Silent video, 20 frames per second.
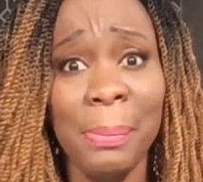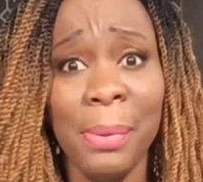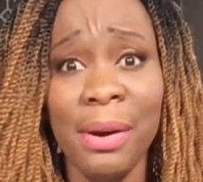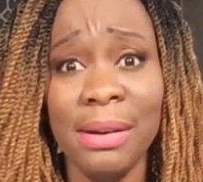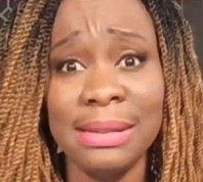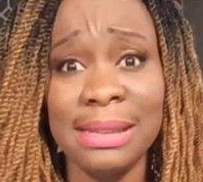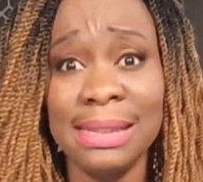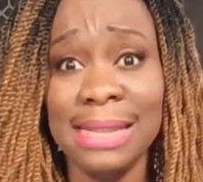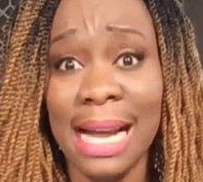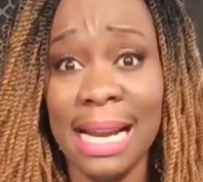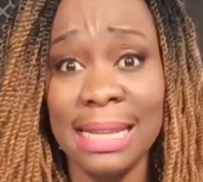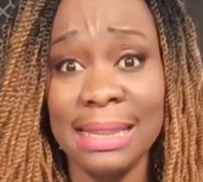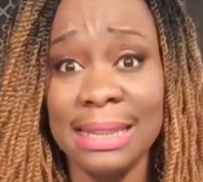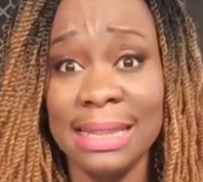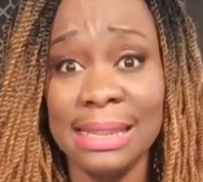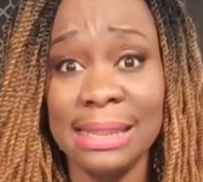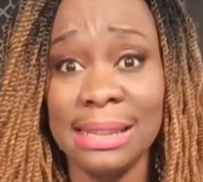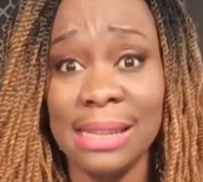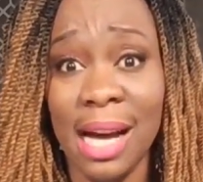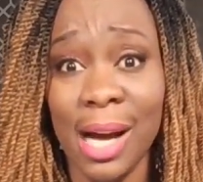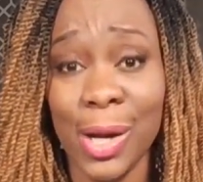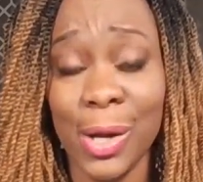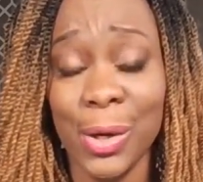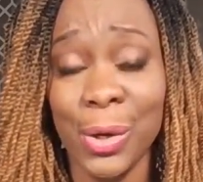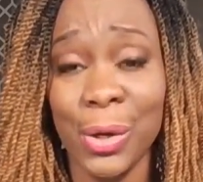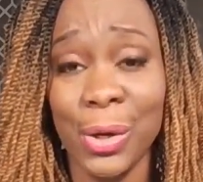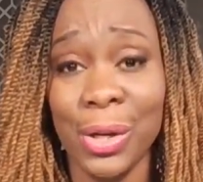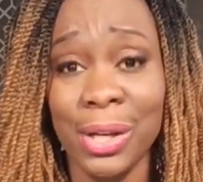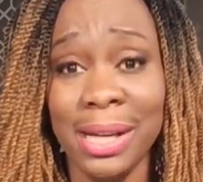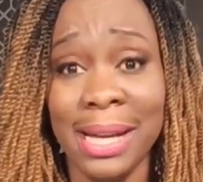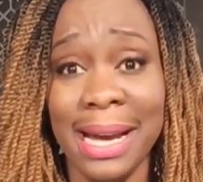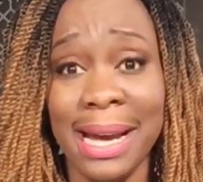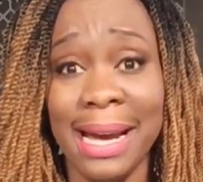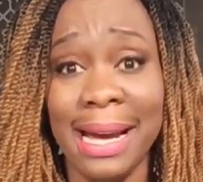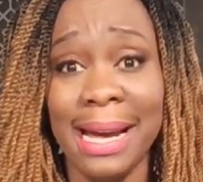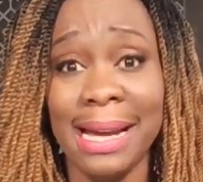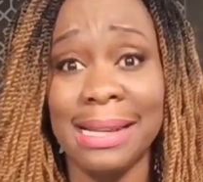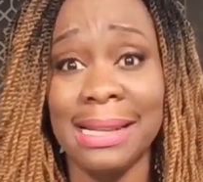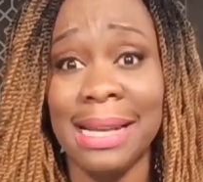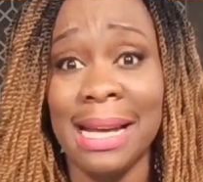personality is not good
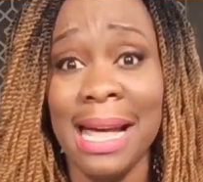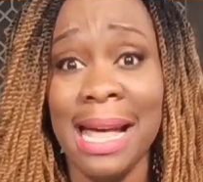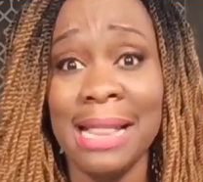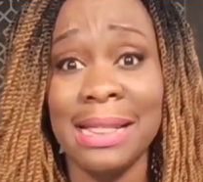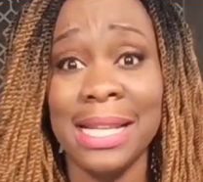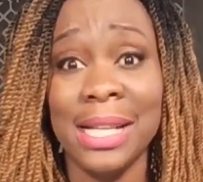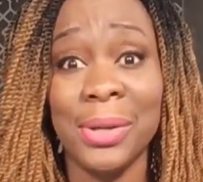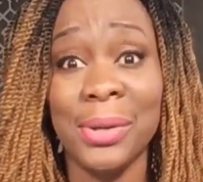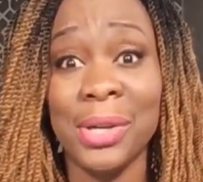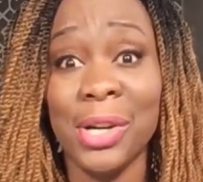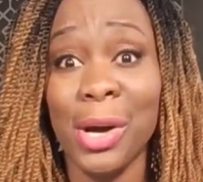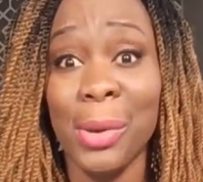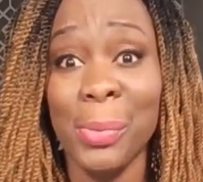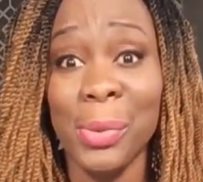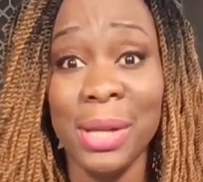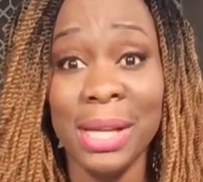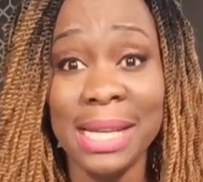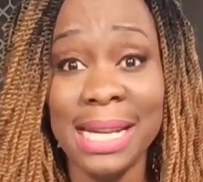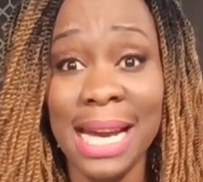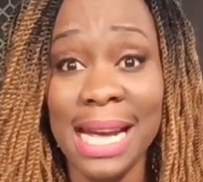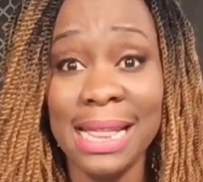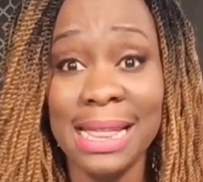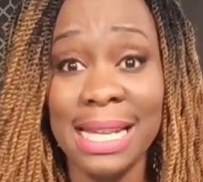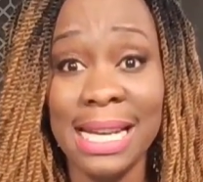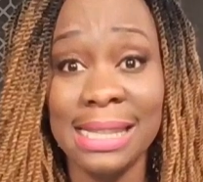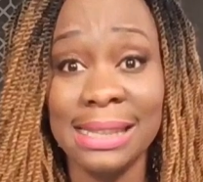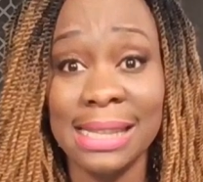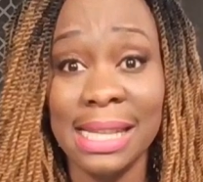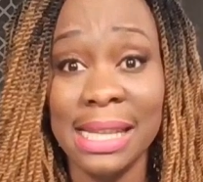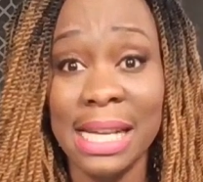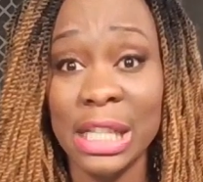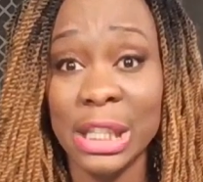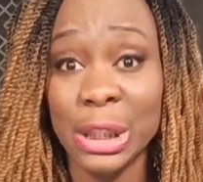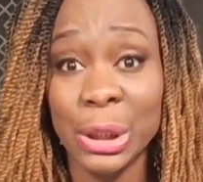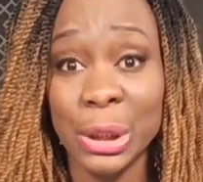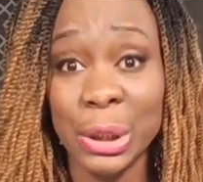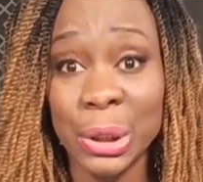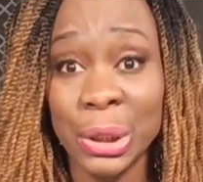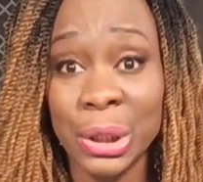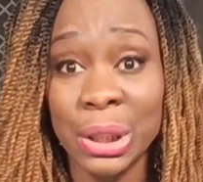and they don't communicate things that they
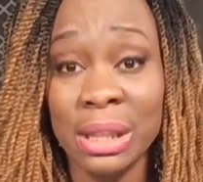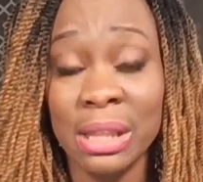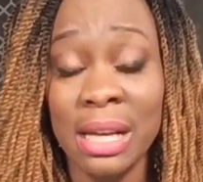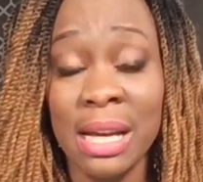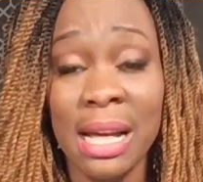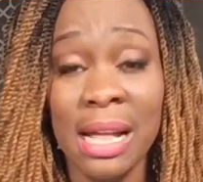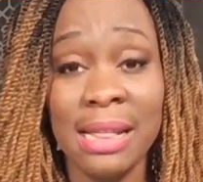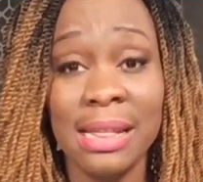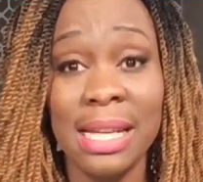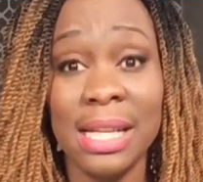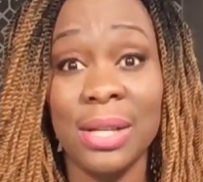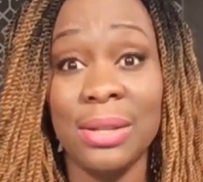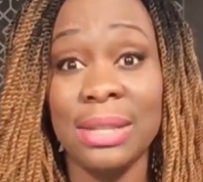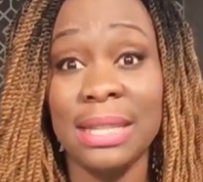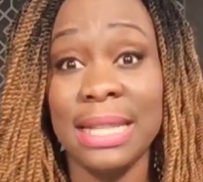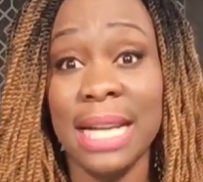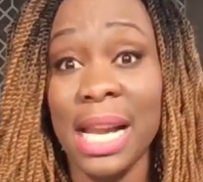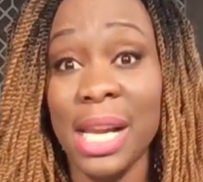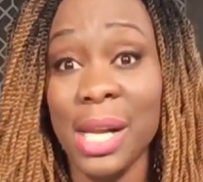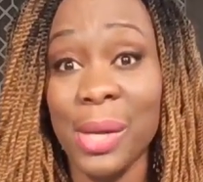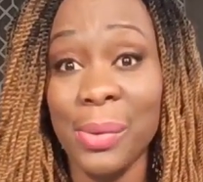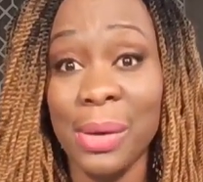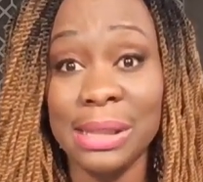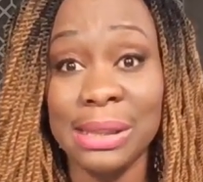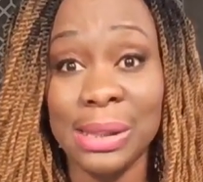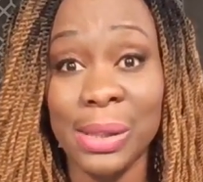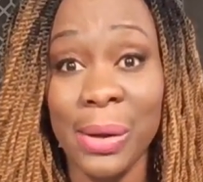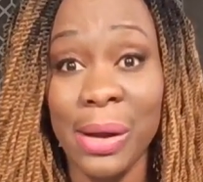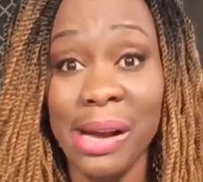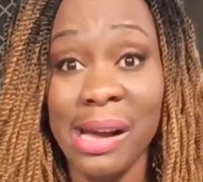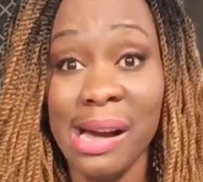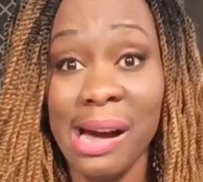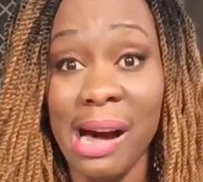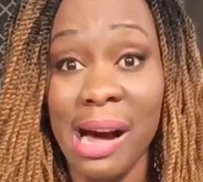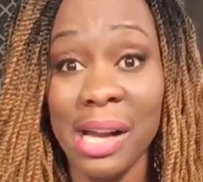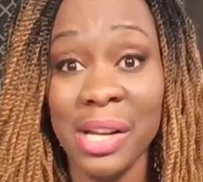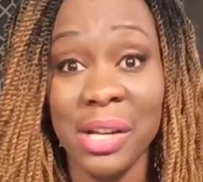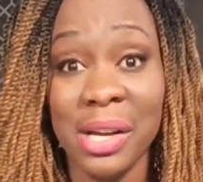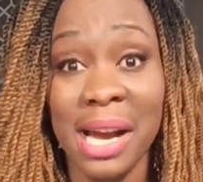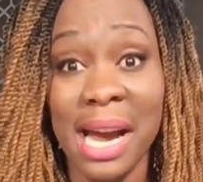should. They don't tell you what's going
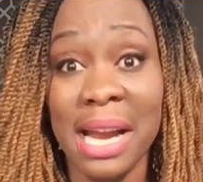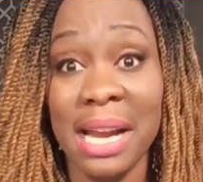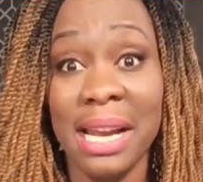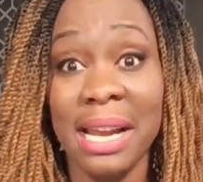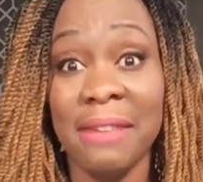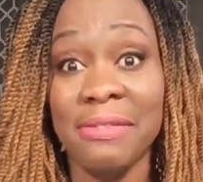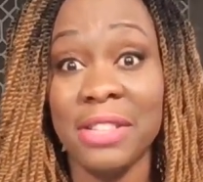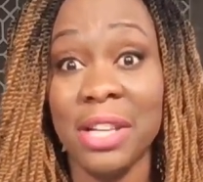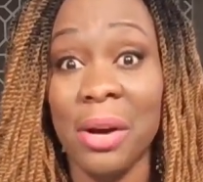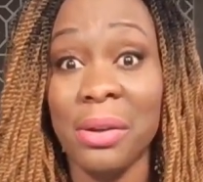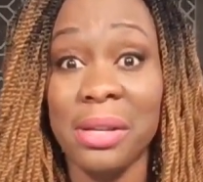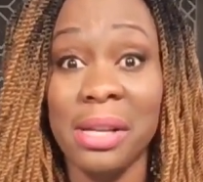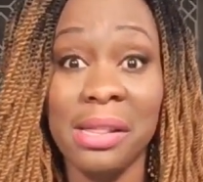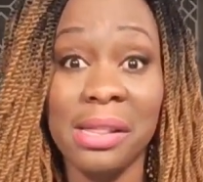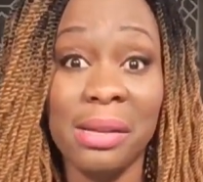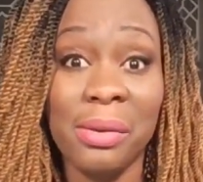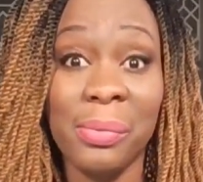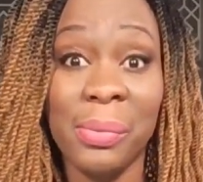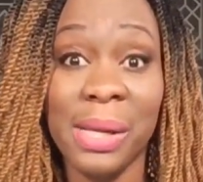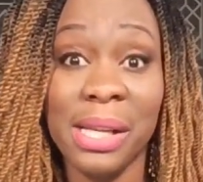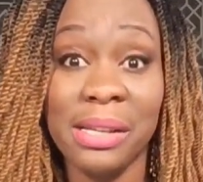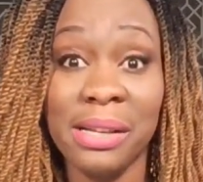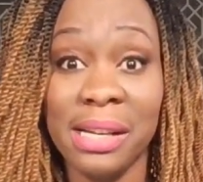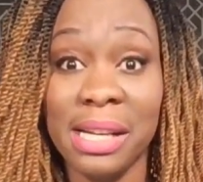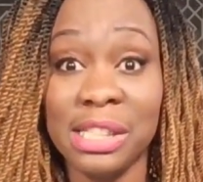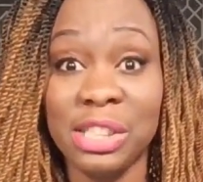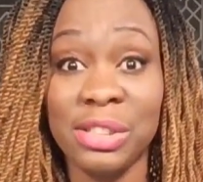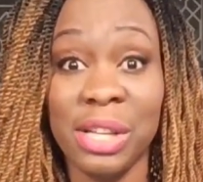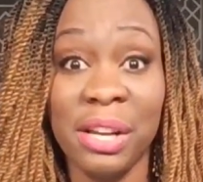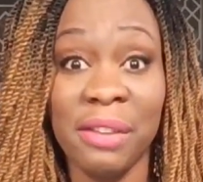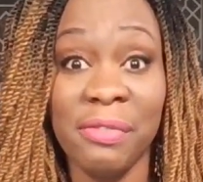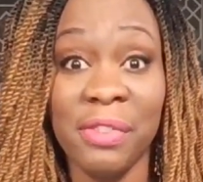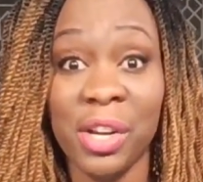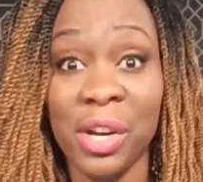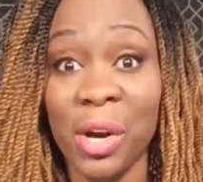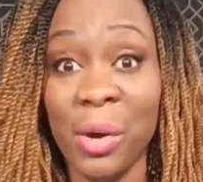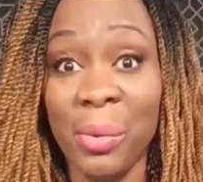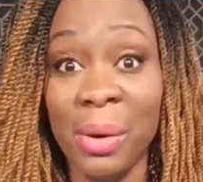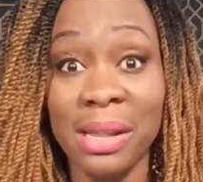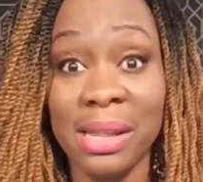on. You're kind of left out in the wilderness trying to
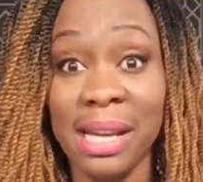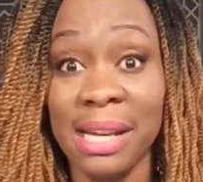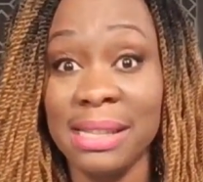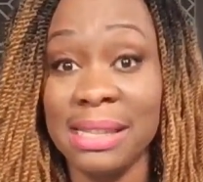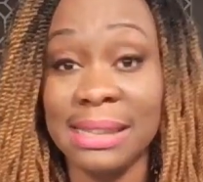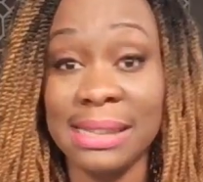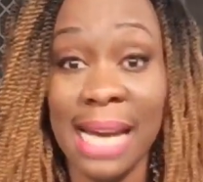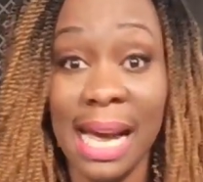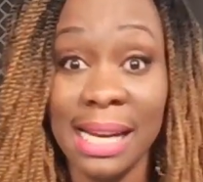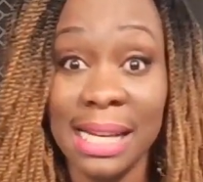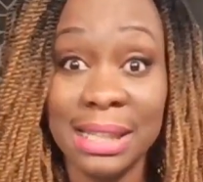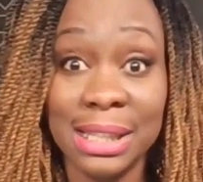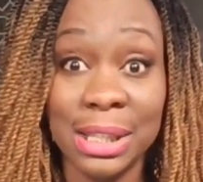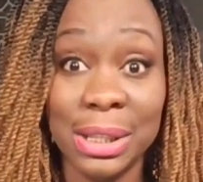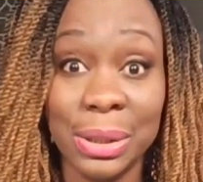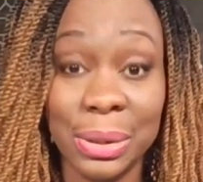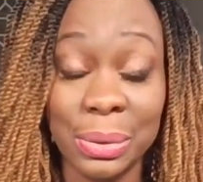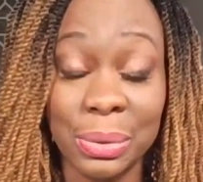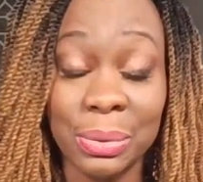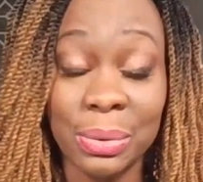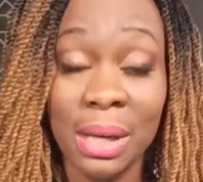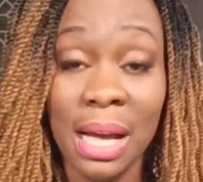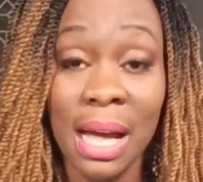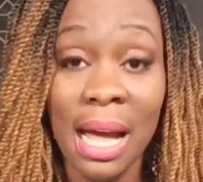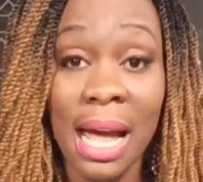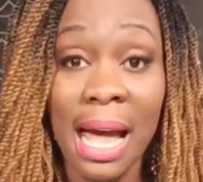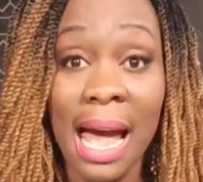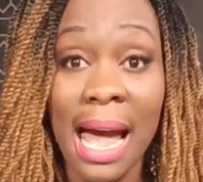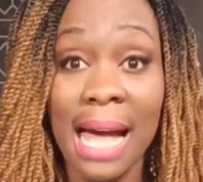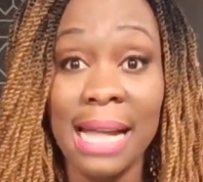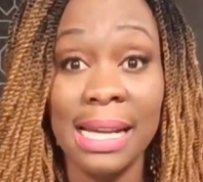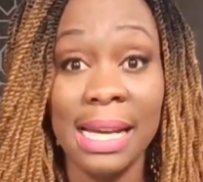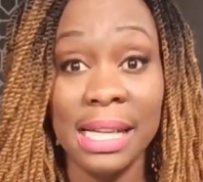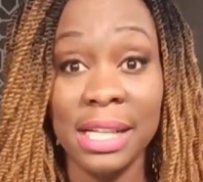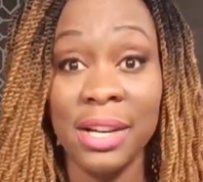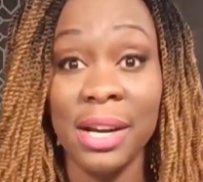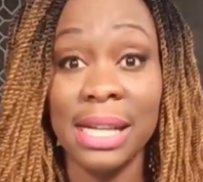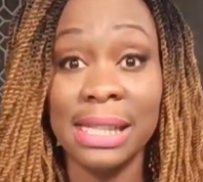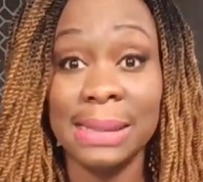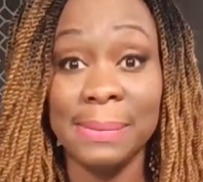figure out what they decided to do, and yet
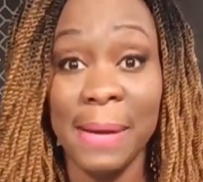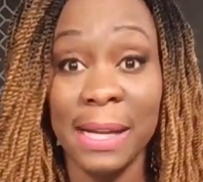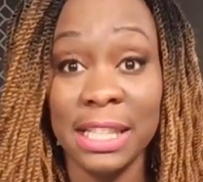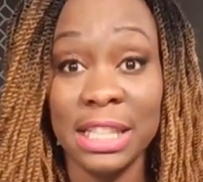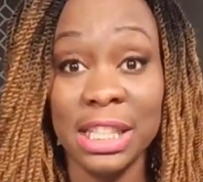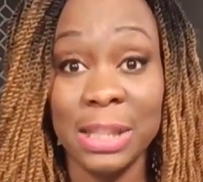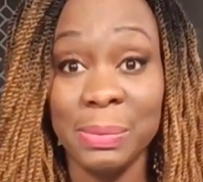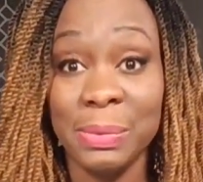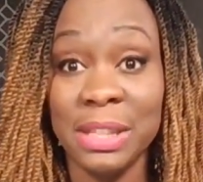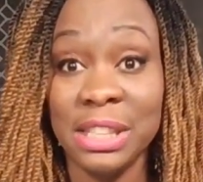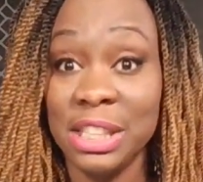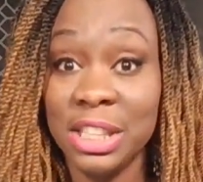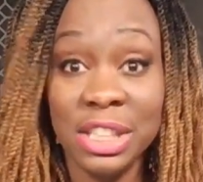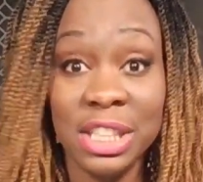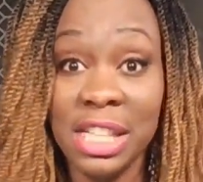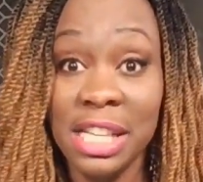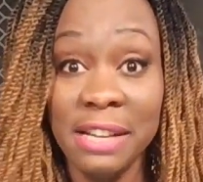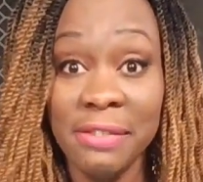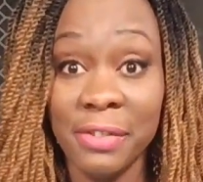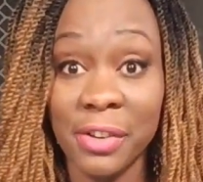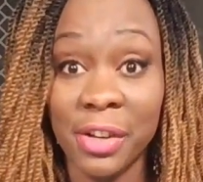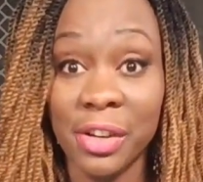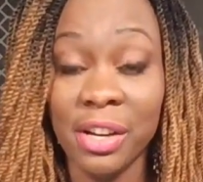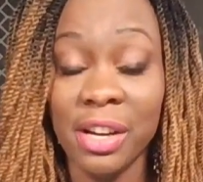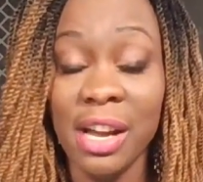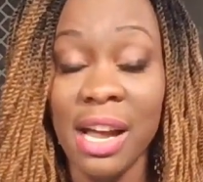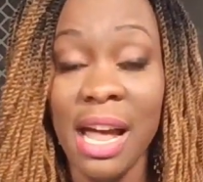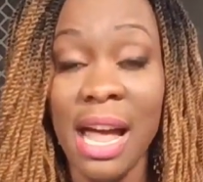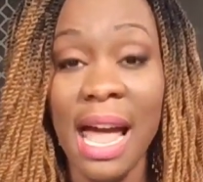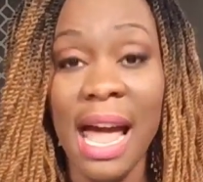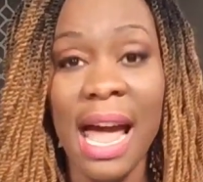you're expected to, to deliver.